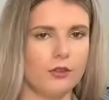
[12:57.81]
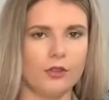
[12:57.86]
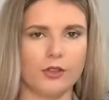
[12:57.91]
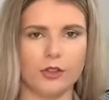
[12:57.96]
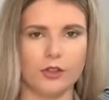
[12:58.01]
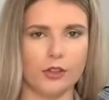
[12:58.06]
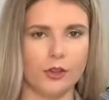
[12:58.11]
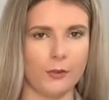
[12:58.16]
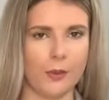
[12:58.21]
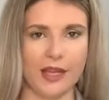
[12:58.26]

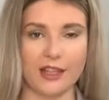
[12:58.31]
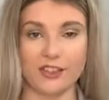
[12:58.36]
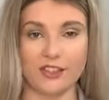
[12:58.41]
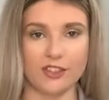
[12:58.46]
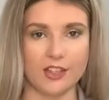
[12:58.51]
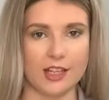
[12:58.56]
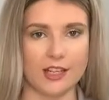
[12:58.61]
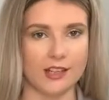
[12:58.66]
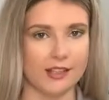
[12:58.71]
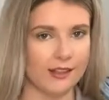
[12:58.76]
the best
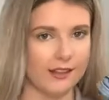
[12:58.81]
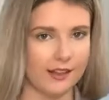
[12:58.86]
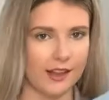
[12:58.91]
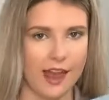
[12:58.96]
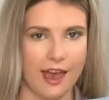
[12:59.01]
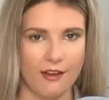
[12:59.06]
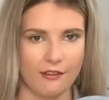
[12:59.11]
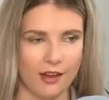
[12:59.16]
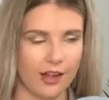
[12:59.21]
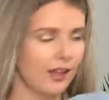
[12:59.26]
jeans
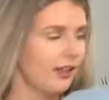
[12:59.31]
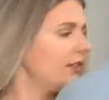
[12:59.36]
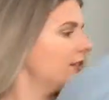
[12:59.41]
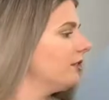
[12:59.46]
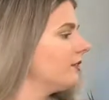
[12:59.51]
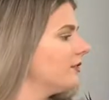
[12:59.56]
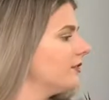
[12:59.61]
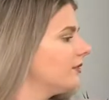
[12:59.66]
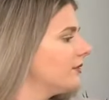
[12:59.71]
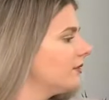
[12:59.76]
ever
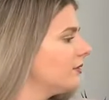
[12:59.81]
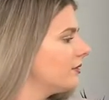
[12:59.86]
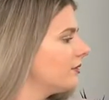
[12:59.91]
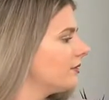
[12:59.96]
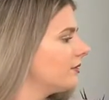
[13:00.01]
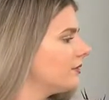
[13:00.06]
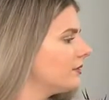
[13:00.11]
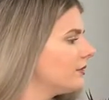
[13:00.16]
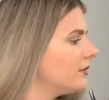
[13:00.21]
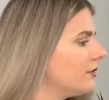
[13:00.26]

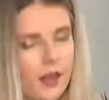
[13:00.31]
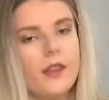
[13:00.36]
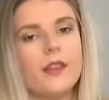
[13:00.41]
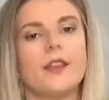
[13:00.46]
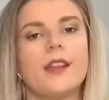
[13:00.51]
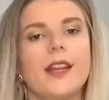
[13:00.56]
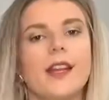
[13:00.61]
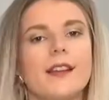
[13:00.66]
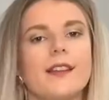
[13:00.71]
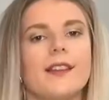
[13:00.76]
the
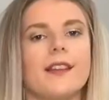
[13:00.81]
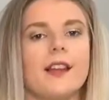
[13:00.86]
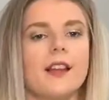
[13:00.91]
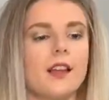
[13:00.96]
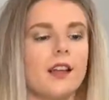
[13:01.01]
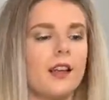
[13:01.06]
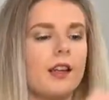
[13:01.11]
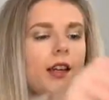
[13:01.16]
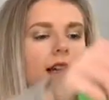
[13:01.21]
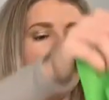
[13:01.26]
next
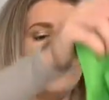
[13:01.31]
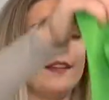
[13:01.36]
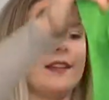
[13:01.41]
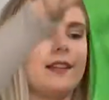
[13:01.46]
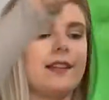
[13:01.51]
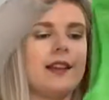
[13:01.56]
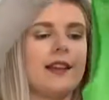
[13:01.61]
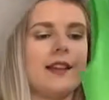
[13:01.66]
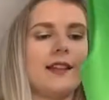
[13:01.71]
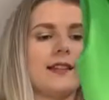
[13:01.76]
thing is
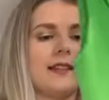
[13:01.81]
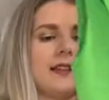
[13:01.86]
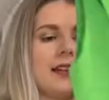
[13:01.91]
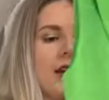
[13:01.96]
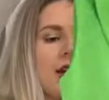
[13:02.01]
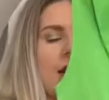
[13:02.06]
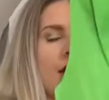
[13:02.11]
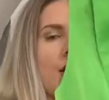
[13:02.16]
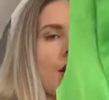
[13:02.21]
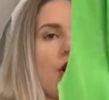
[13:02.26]
this
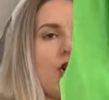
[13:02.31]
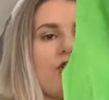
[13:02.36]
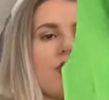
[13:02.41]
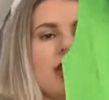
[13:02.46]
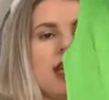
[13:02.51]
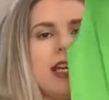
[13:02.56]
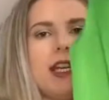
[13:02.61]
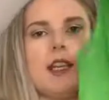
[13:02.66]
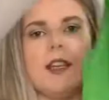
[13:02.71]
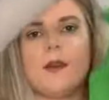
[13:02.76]

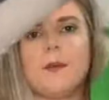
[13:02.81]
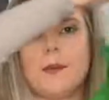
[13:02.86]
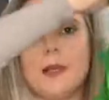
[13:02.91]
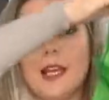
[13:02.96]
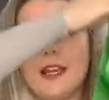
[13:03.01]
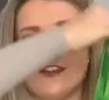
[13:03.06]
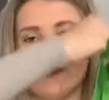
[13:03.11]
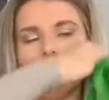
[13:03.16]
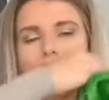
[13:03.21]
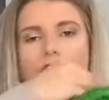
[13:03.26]
green
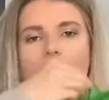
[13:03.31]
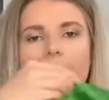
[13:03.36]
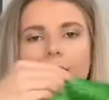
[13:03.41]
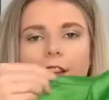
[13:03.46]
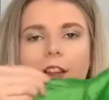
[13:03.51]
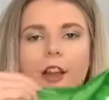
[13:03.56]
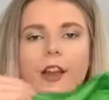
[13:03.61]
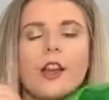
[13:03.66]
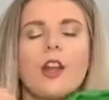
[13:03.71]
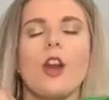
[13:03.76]
blazer dress
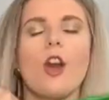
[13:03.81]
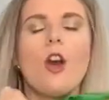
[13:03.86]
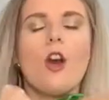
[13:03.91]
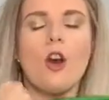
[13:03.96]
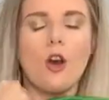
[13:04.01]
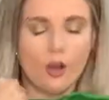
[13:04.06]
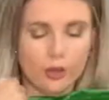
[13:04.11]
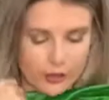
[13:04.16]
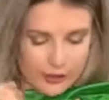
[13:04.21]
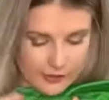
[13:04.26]
like
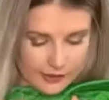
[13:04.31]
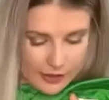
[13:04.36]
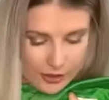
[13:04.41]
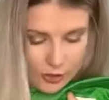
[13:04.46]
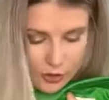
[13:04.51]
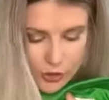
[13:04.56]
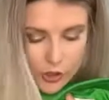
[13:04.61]
honestly just